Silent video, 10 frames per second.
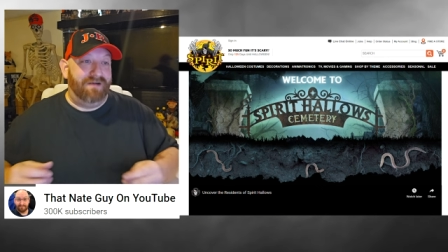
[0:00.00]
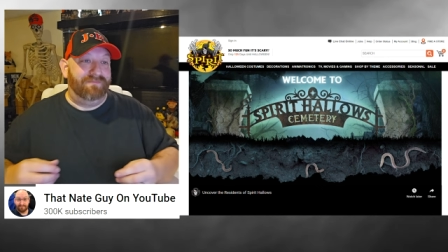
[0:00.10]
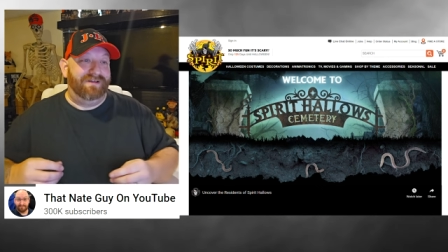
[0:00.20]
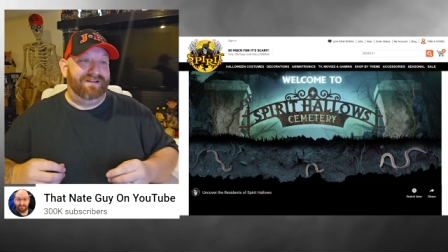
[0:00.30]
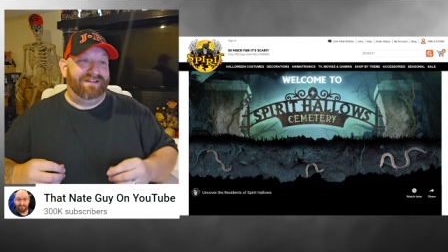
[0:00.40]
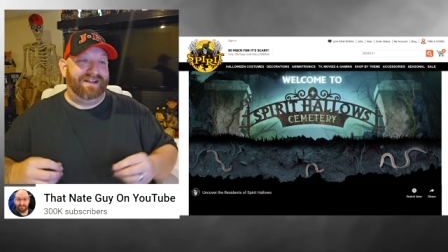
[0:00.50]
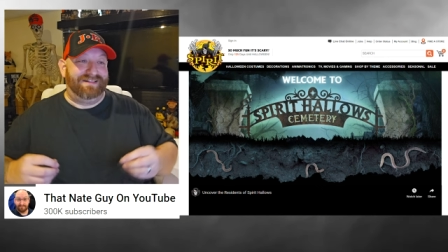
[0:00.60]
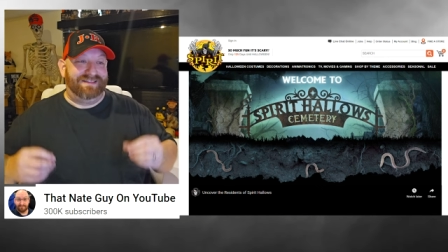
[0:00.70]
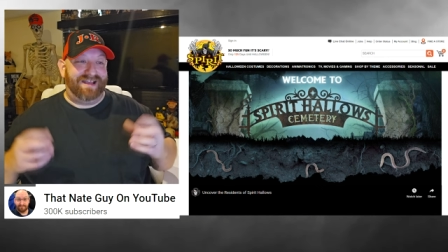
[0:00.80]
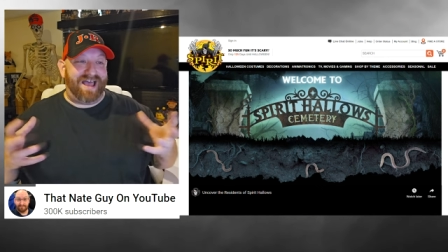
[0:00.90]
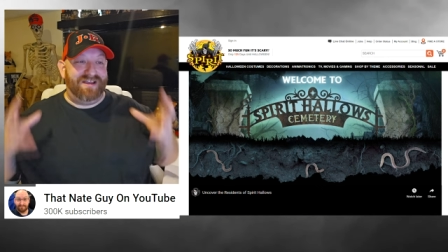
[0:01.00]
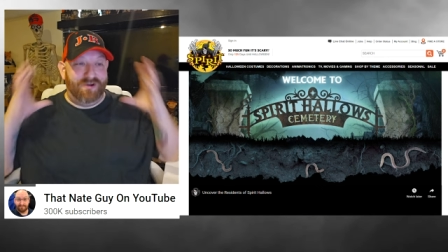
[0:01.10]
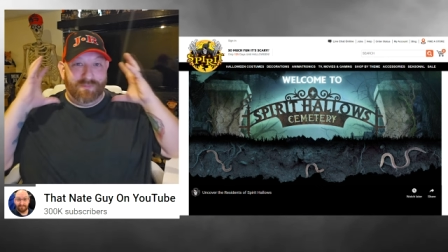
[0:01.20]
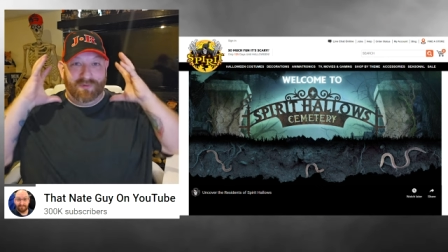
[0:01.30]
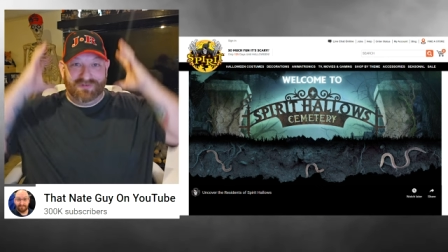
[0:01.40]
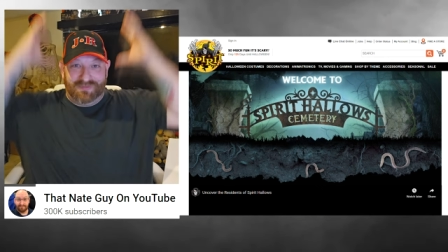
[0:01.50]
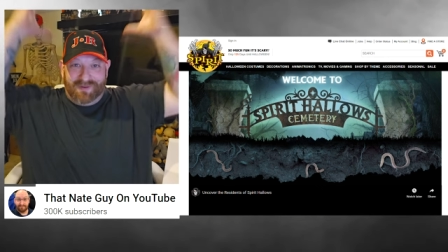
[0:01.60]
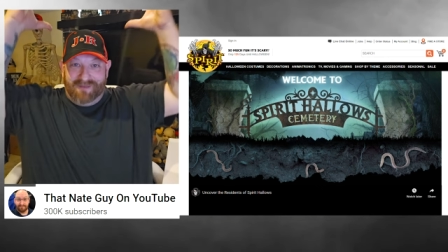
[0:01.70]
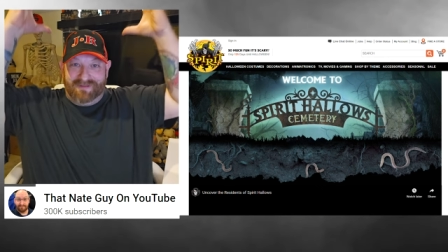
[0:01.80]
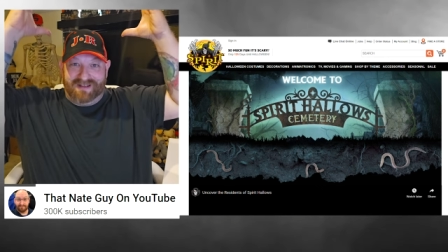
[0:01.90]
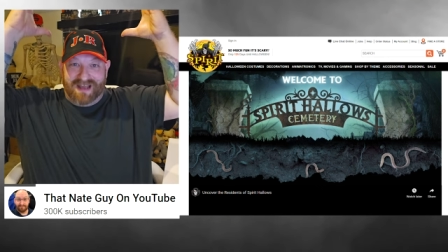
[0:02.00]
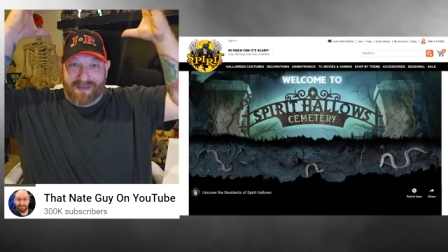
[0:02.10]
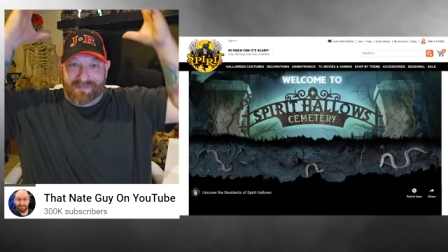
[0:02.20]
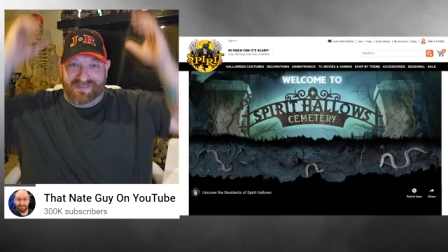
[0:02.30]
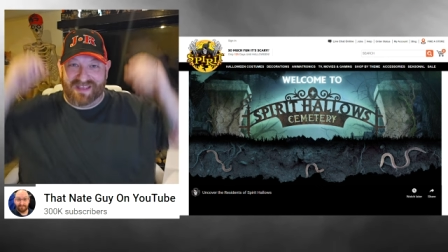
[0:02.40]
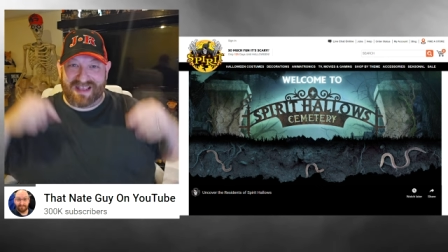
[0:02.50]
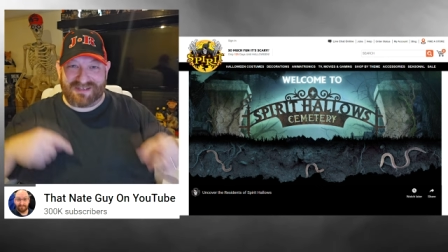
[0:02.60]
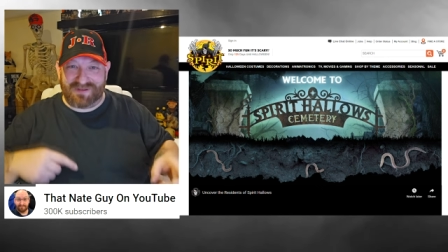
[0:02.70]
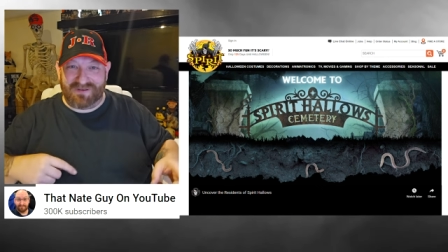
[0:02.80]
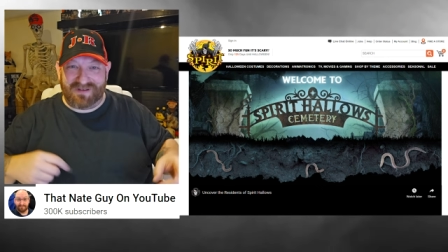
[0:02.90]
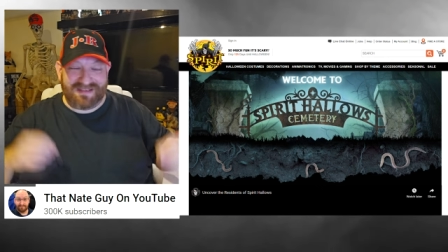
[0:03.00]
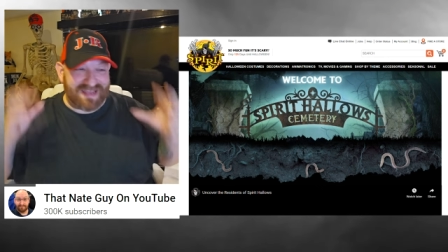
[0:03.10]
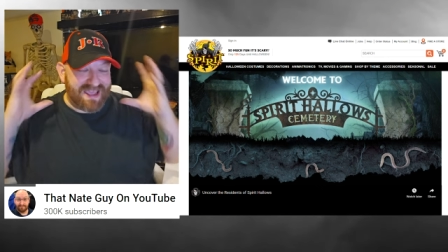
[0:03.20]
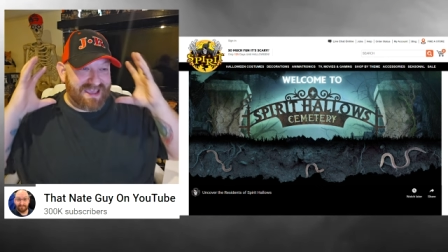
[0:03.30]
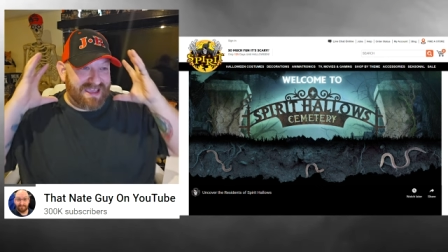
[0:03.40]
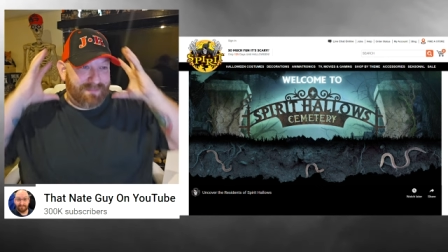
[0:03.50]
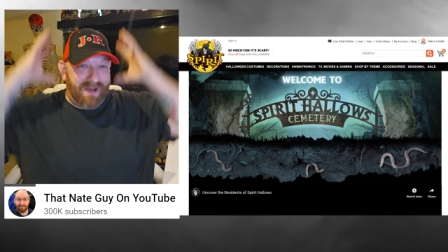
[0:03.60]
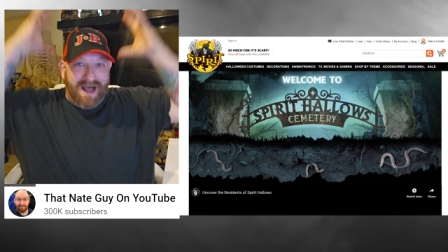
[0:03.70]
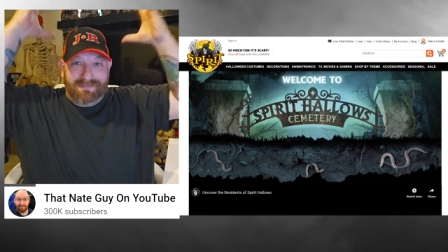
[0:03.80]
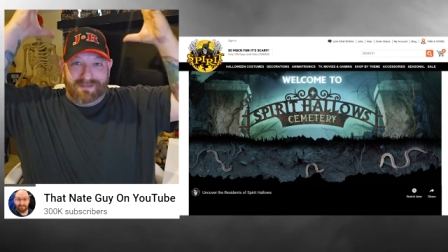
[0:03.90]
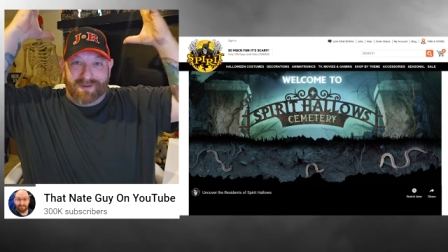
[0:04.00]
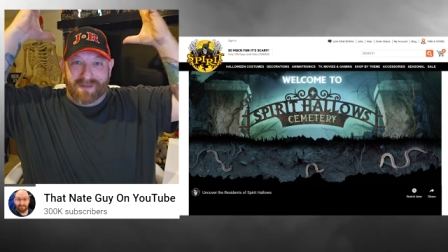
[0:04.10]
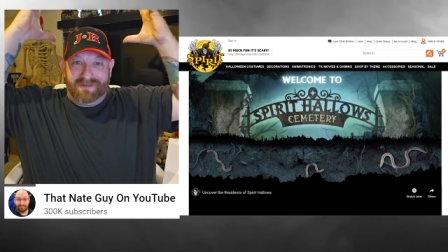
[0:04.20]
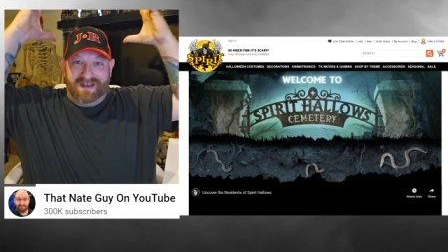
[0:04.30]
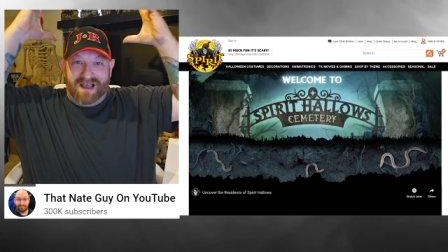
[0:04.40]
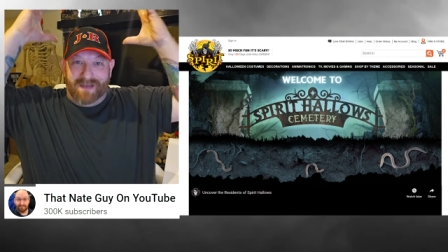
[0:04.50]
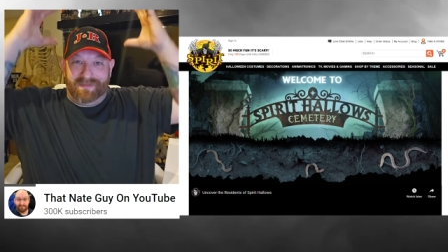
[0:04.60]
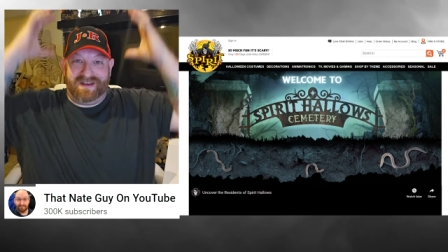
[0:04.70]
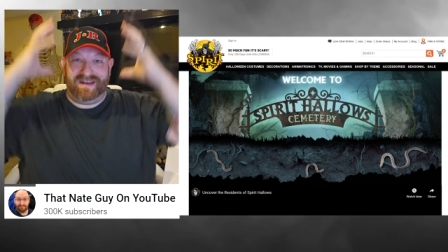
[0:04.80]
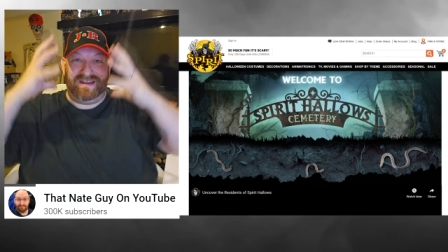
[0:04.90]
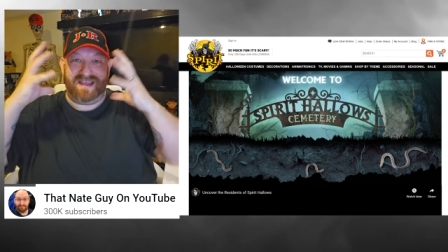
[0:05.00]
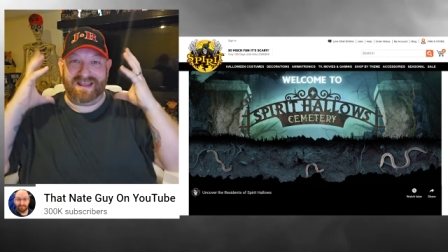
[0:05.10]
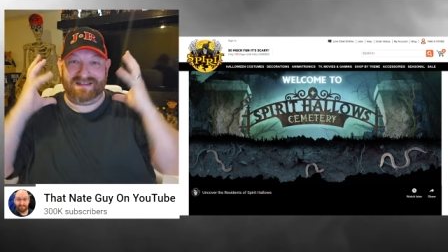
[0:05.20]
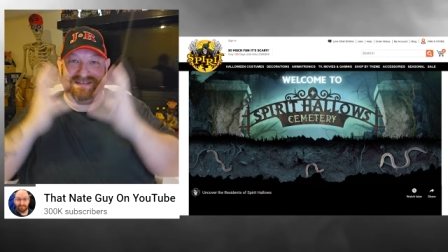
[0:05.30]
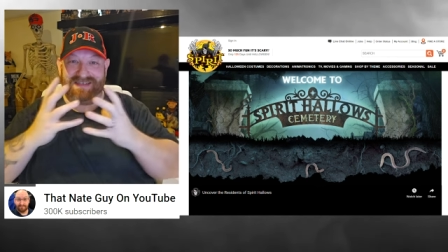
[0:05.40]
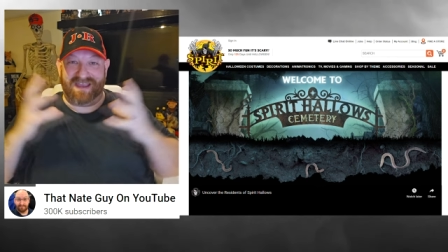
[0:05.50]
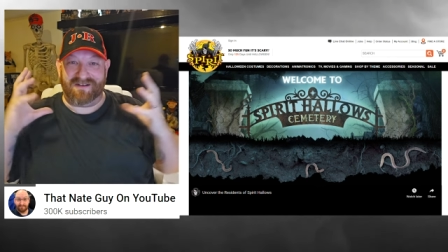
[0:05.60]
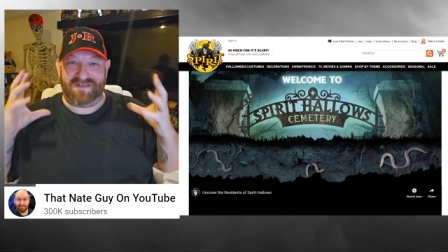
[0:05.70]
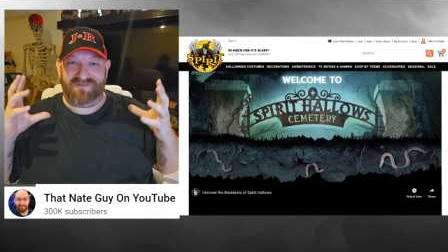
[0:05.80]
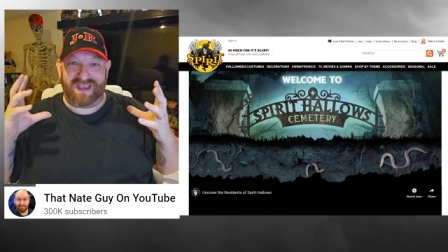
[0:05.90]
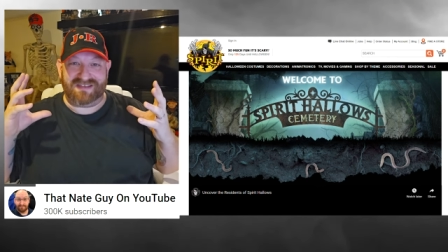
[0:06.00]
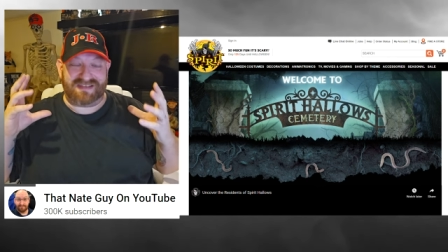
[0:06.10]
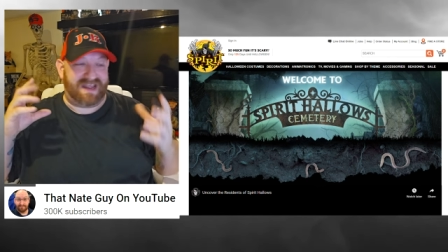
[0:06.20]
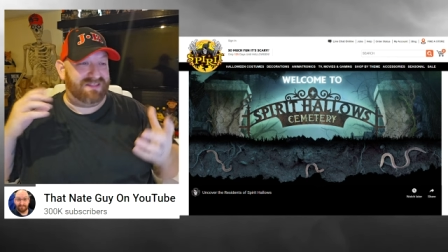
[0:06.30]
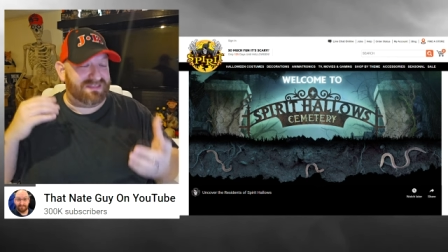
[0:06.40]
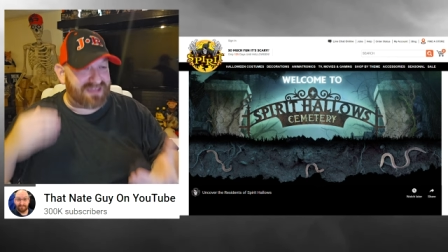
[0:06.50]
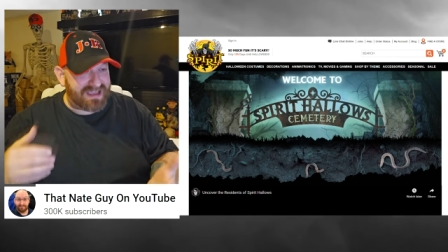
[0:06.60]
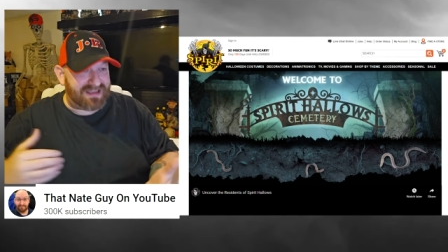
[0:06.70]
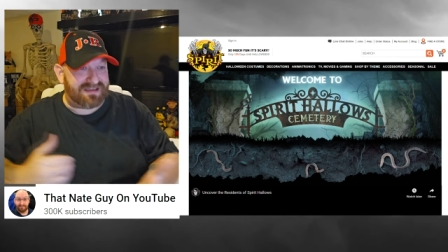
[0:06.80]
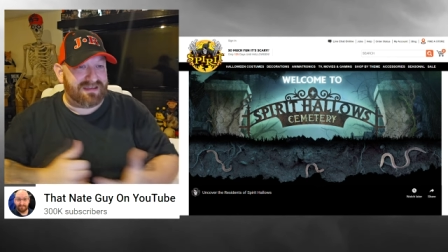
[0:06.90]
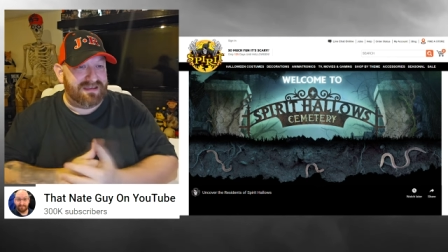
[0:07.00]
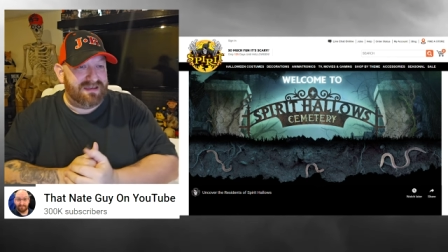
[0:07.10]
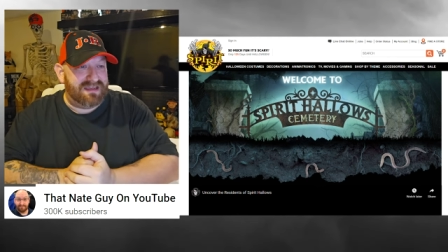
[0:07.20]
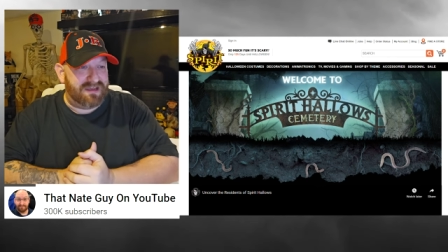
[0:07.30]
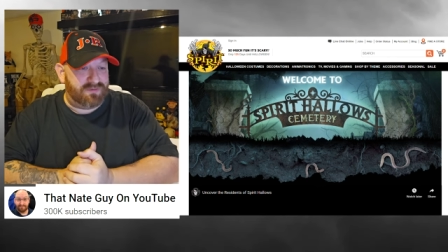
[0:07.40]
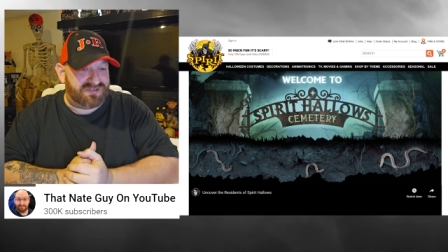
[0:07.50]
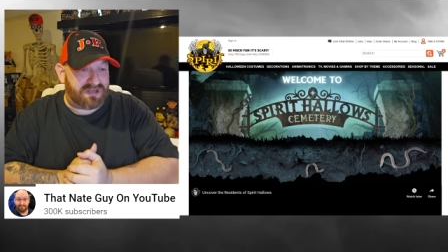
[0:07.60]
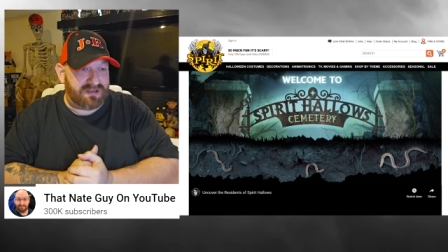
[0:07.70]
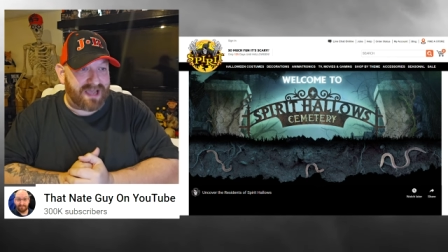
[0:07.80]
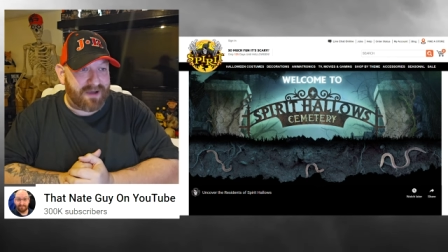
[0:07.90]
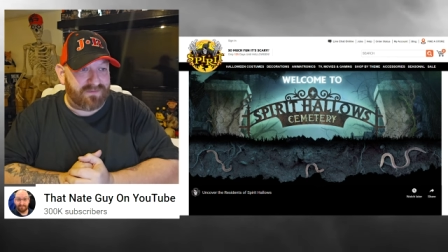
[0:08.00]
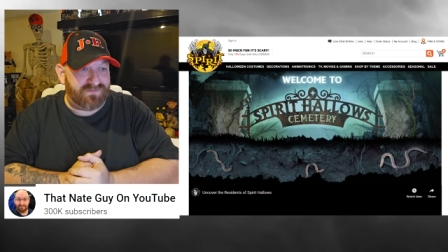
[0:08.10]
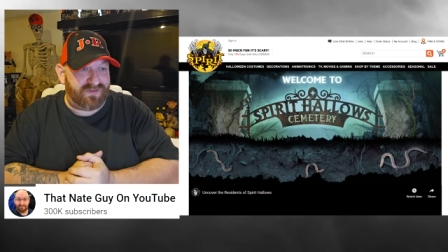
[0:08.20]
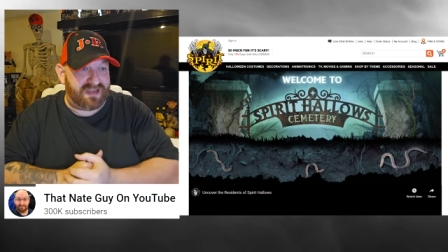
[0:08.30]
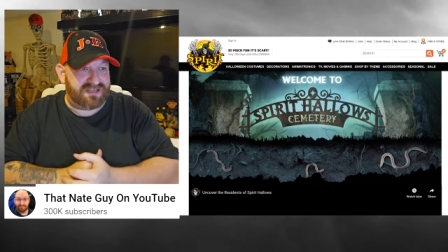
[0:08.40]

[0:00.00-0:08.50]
Like the guy who pulls the pumpkin up, I think that's what it was. He popped the pumpkin up and then he had the scary face, and I think It was a clown